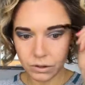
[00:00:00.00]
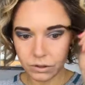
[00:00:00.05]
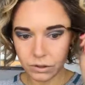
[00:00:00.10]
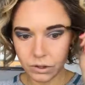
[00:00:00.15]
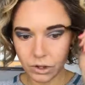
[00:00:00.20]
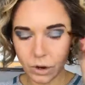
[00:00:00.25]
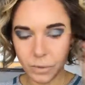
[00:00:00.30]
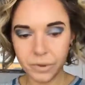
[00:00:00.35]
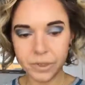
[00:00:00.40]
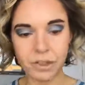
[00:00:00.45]

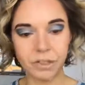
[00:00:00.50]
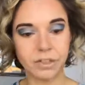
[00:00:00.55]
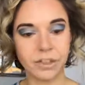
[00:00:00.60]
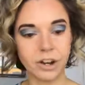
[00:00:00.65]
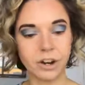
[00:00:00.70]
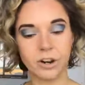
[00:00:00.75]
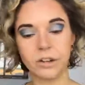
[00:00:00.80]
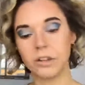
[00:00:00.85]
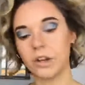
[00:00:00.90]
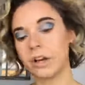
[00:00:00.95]
go with a
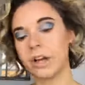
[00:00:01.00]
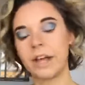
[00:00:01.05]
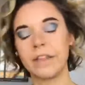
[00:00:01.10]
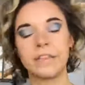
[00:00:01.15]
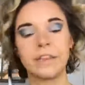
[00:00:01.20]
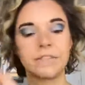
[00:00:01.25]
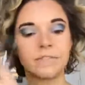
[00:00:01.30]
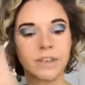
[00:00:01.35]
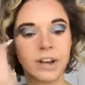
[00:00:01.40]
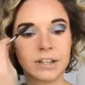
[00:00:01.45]
thicker look, and
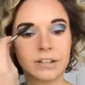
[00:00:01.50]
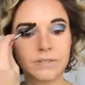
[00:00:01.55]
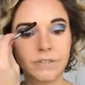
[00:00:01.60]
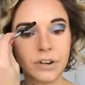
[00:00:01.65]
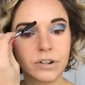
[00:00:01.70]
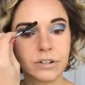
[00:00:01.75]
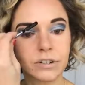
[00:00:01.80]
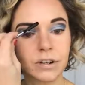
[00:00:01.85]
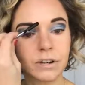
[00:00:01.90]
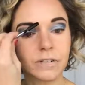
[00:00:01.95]
then vice
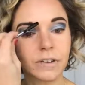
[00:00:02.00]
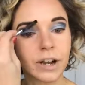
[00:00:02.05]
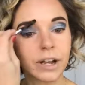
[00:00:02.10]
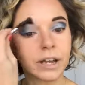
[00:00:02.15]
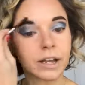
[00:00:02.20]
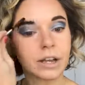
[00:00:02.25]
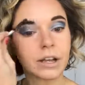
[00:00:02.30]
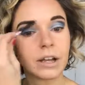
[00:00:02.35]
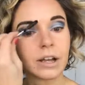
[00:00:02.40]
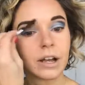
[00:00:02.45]
versa,
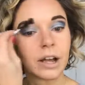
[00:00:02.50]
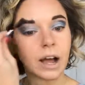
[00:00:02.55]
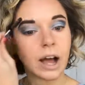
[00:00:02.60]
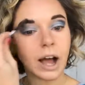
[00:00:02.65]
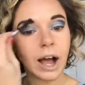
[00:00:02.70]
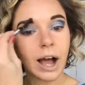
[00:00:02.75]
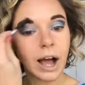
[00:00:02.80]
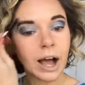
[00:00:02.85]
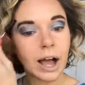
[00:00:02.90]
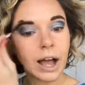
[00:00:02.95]
right?
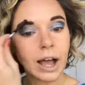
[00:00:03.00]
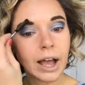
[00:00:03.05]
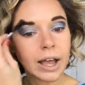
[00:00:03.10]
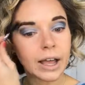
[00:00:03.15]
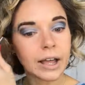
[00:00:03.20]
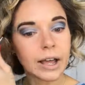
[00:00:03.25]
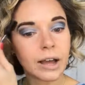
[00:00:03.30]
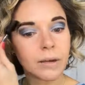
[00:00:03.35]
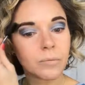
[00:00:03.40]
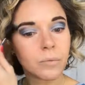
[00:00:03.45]

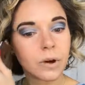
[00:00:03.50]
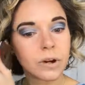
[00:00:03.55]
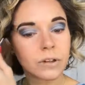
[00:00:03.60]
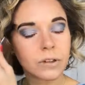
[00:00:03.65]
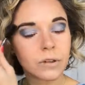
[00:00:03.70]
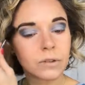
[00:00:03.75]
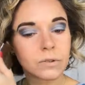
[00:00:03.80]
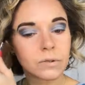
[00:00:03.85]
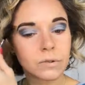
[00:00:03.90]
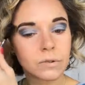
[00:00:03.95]
I am one of
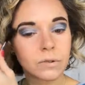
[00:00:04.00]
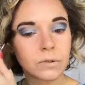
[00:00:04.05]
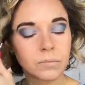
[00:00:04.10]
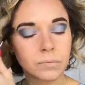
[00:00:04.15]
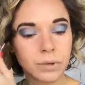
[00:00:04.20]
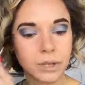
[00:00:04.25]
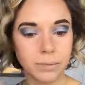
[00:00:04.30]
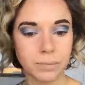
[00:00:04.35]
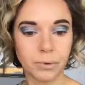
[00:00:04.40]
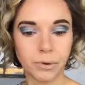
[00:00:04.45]
those
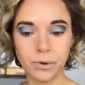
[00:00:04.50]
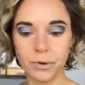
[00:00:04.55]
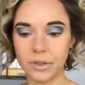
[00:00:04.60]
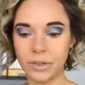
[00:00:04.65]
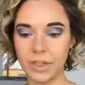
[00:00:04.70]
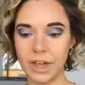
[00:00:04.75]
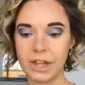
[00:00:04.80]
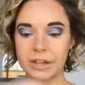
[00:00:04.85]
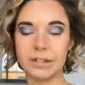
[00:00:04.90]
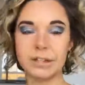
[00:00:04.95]
people
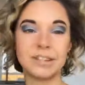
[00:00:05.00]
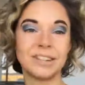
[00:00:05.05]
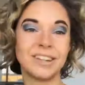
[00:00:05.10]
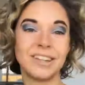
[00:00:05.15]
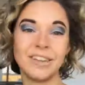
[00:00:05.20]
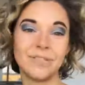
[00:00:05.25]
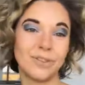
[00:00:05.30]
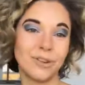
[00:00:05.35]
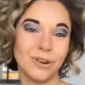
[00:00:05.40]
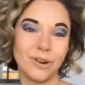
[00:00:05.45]
that didn't
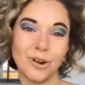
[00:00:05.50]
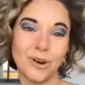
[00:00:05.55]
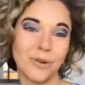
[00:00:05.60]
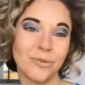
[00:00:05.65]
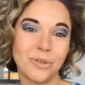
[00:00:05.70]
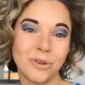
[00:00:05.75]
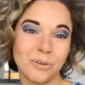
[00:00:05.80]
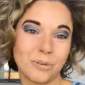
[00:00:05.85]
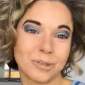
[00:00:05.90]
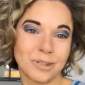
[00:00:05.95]
even know
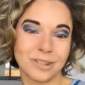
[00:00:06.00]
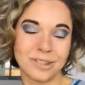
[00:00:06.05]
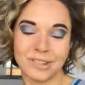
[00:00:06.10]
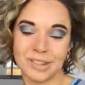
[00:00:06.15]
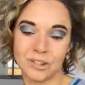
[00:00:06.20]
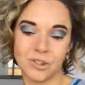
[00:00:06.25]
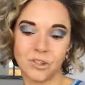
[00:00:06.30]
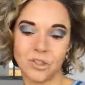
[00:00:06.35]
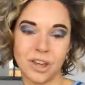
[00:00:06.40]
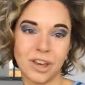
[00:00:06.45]
there was a
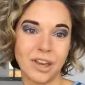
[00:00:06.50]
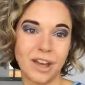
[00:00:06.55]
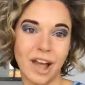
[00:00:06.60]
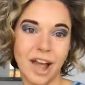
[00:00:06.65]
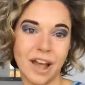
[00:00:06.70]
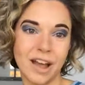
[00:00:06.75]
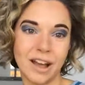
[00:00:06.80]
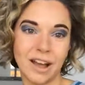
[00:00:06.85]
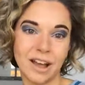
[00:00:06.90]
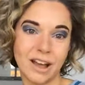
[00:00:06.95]
such thing
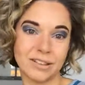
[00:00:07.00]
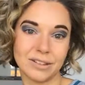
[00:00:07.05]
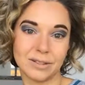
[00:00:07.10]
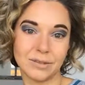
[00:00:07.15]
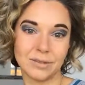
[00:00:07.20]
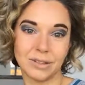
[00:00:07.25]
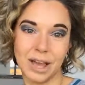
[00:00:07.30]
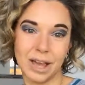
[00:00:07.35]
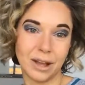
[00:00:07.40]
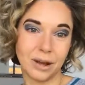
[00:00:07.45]
as
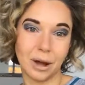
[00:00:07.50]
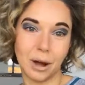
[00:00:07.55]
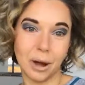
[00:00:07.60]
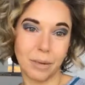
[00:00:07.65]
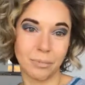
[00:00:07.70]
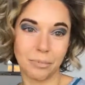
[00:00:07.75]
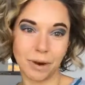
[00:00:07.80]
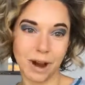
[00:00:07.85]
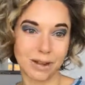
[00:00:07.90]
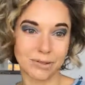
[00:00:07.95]
like
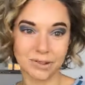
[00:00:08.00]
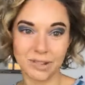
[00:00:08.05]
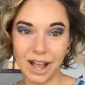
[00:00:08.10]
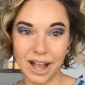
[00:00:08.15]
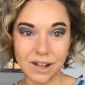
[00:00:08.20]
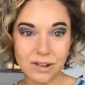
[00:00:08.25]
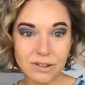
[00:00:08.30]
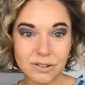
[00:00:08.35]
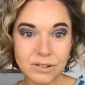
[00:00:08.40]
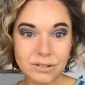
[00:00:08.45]
brow
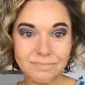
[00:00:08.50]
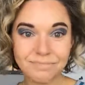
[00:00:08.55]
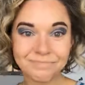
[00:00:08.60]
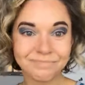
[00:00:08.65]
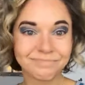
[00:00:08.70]
styles.